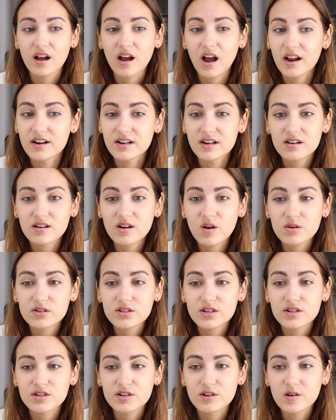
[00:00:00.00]
I didn't know what
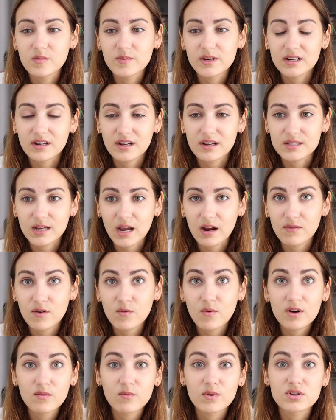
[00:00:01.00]
to do because
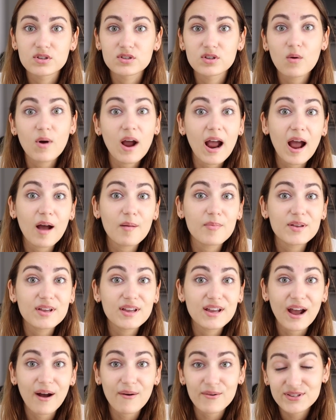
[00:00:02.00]
everyone was so
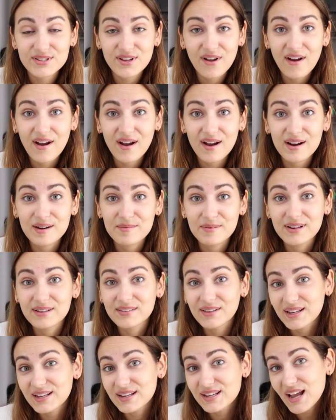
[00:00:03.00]
happy outside being
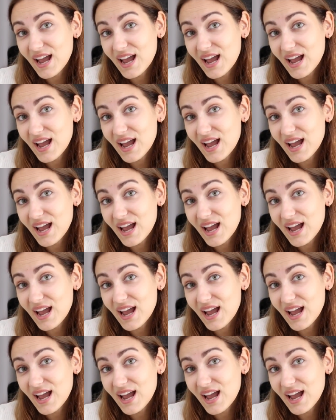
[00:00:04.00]
like,